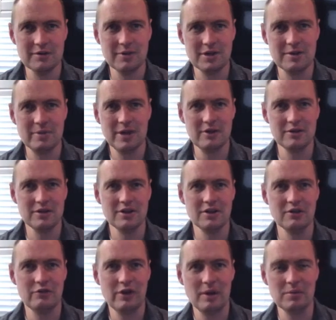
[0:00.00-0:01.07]
Hello, this is Mr. Painter with
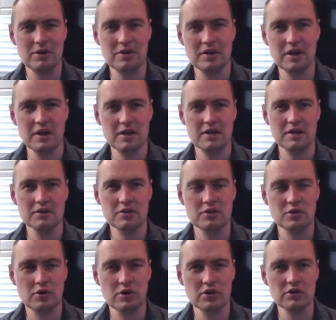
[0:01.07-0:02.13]
another fabulous
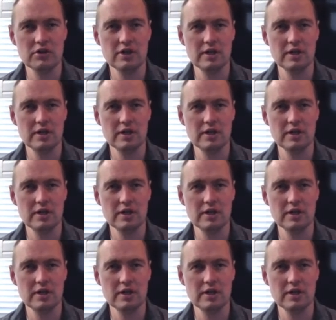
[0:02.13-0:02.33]
IXL tutorial.